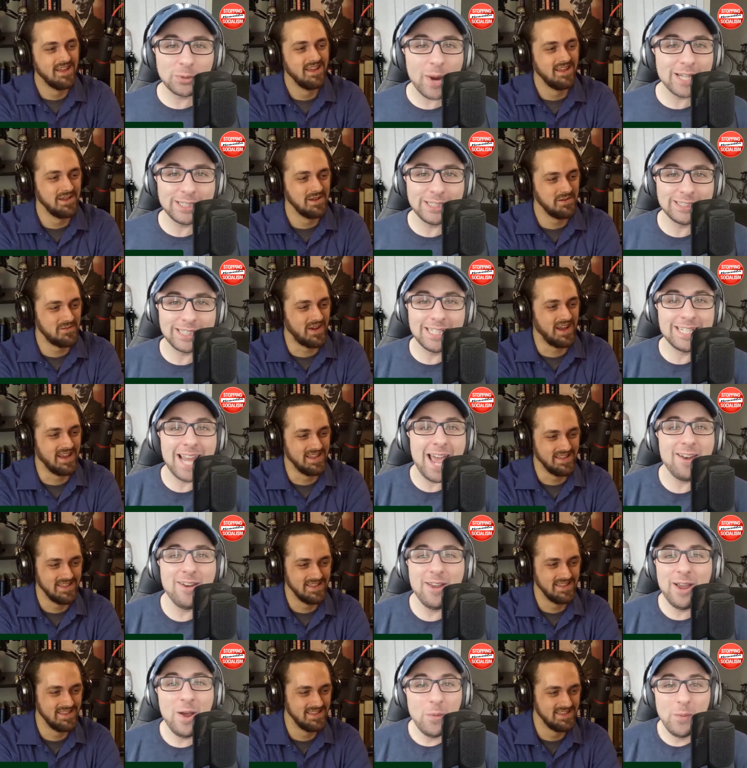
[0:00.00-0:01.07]
Speaker 1: situations, right. and
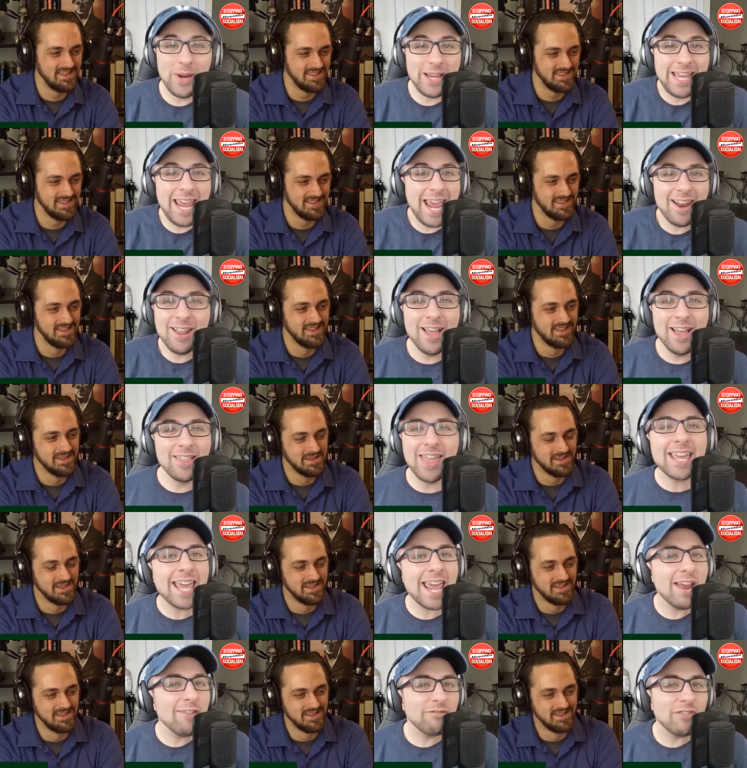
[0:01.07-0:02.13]
yet we can't.
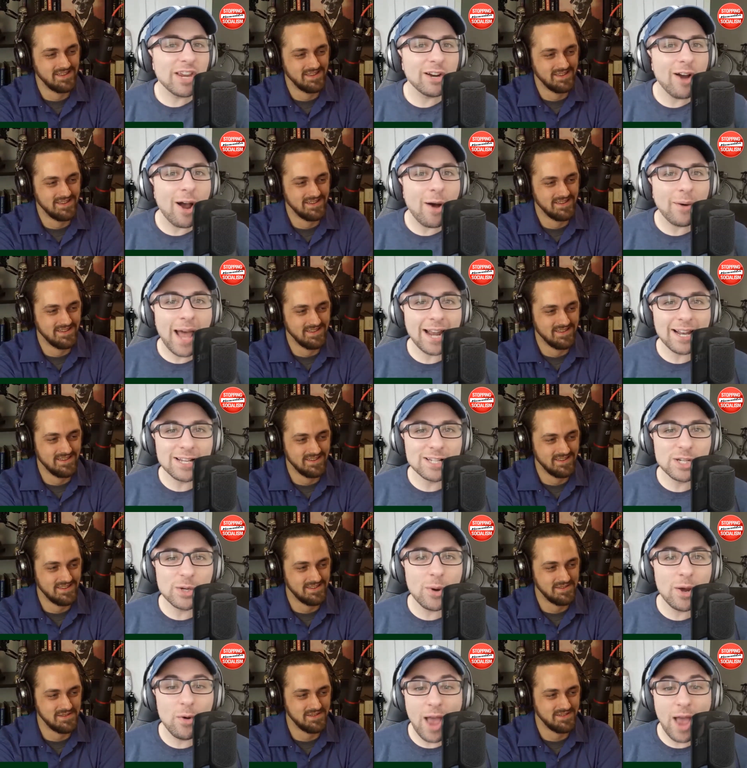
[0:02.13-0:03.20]
They can't figure out how to
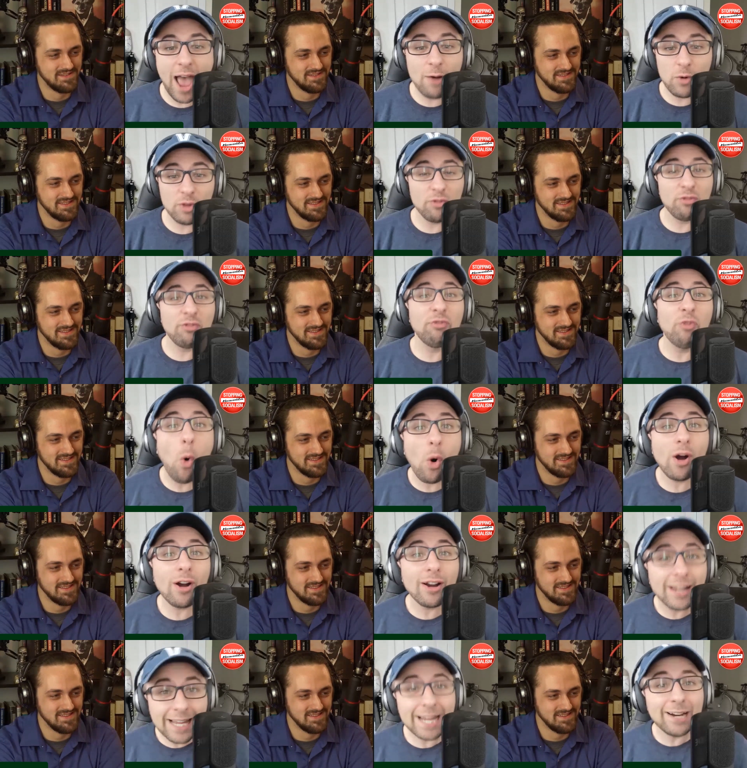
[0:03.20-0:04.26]
do it with
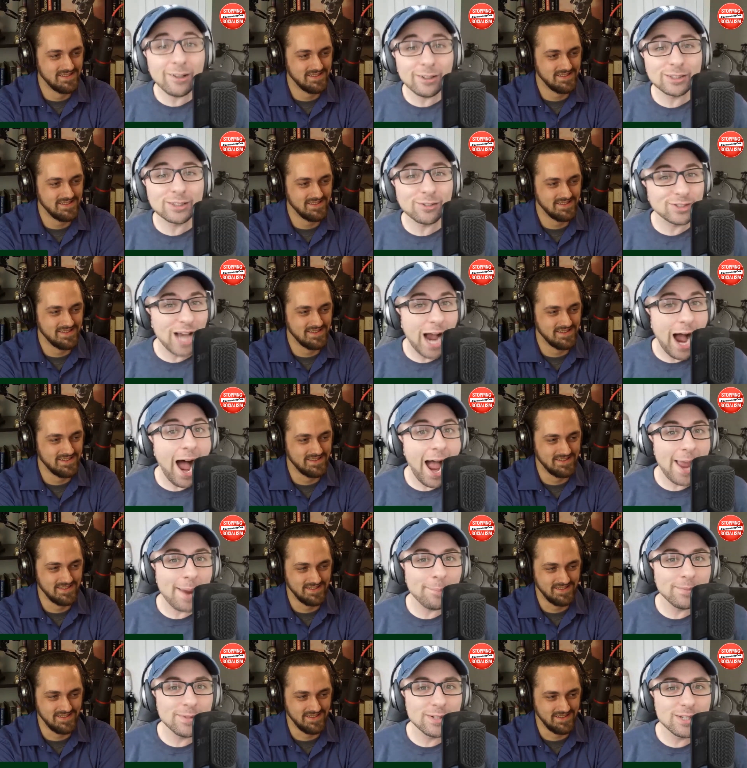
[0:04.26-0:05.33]
four years of
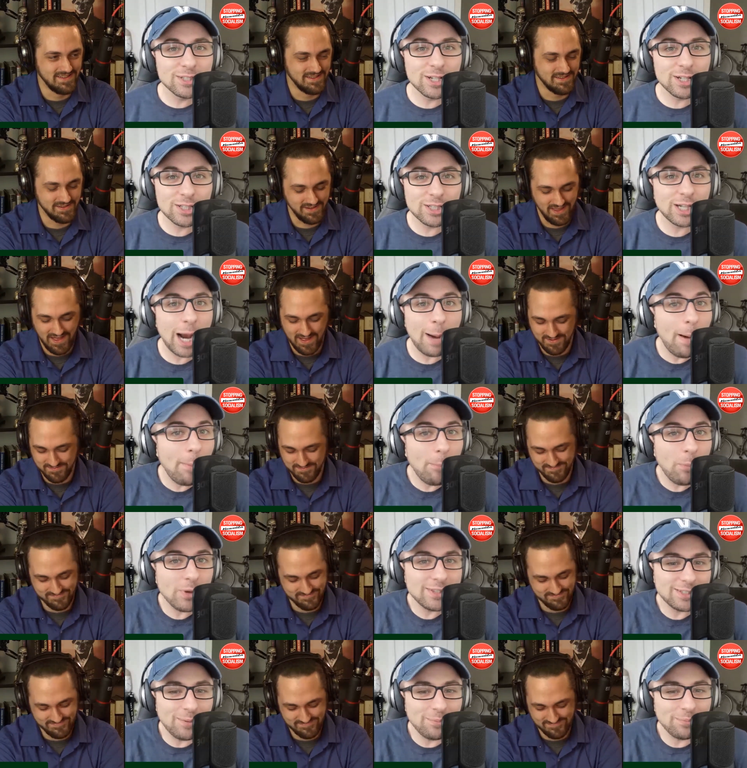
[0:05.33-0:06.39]
time
Speaker 2: to, yeah. to come
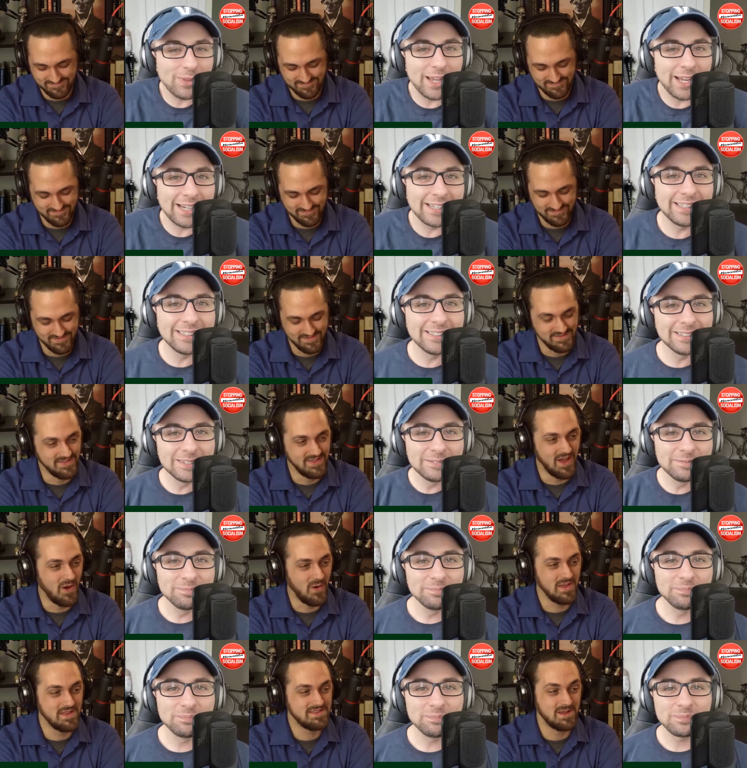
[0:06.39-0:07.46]
up with something.
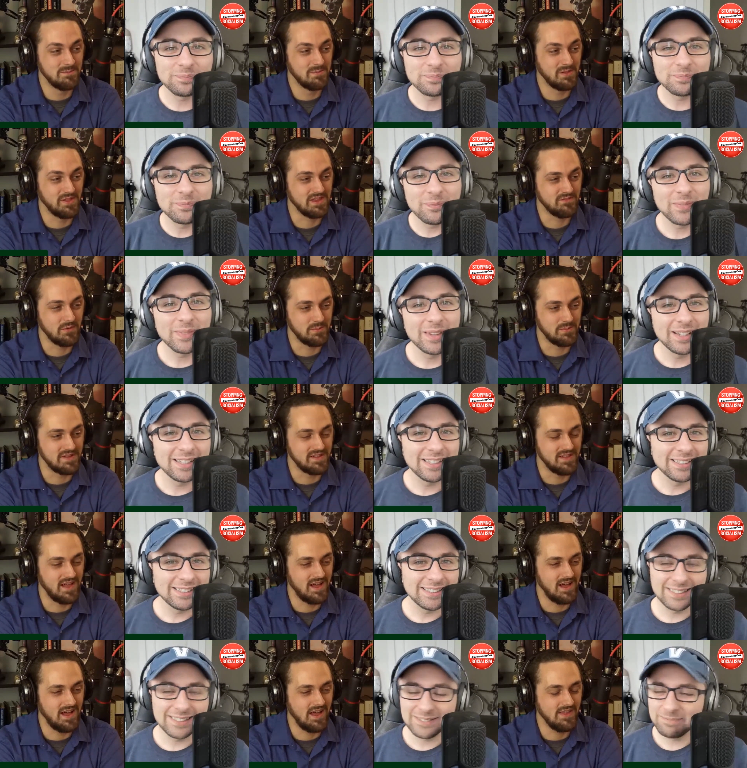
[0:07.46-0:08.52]
No, it's unbelievable.
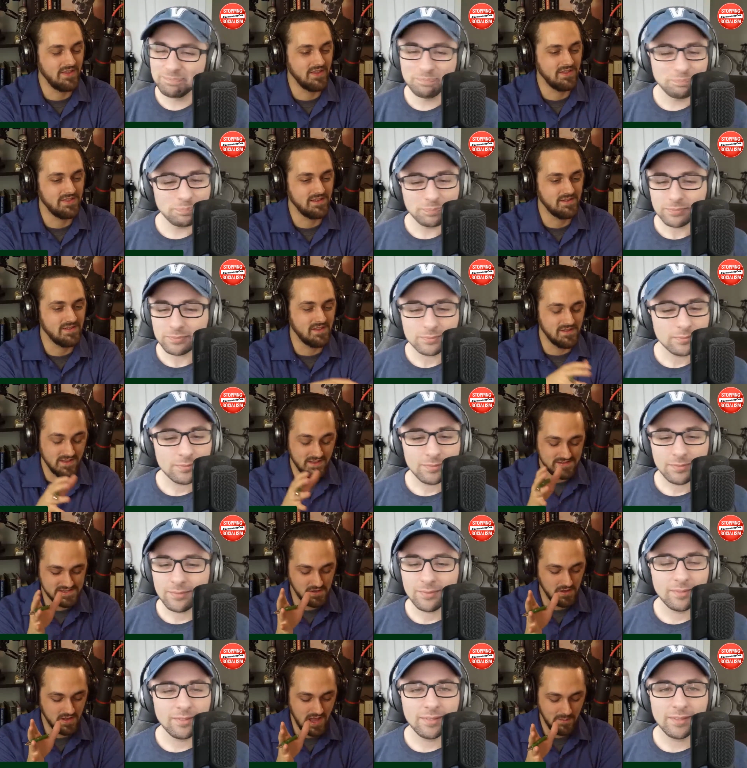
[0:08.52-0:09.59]
Uh, there, there, are
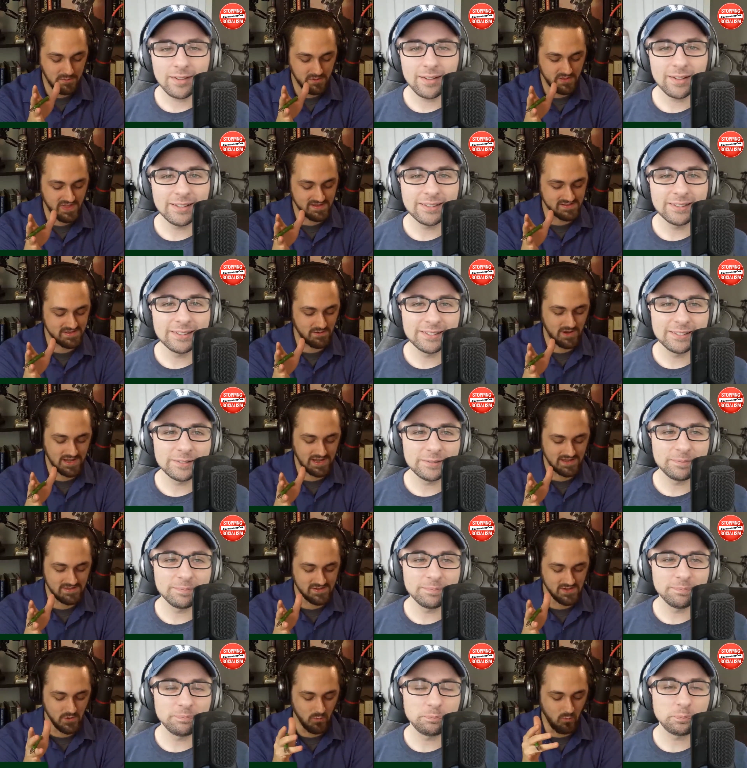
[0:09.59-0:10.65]
still a couple of things I want to
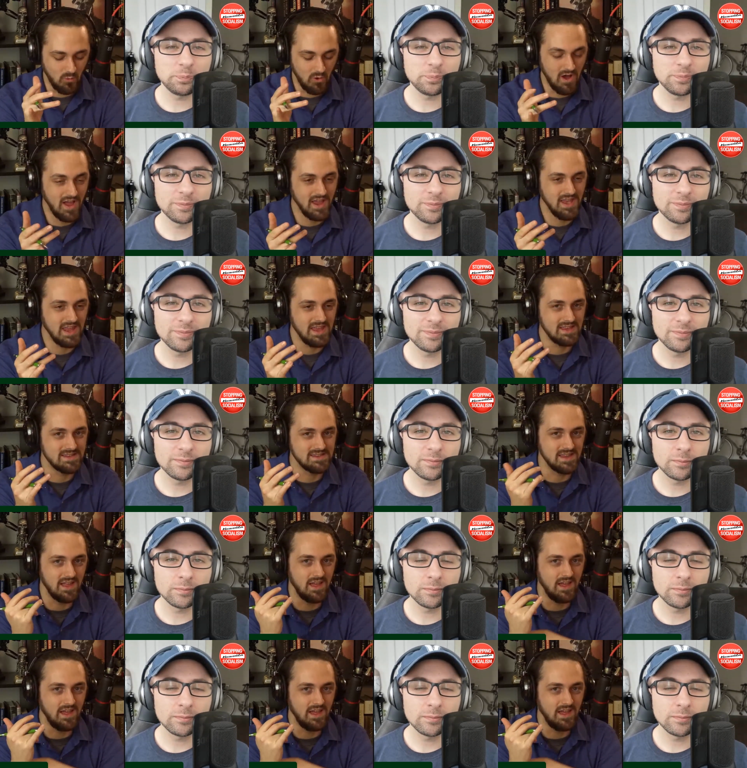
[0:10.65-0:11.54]
get to. One is,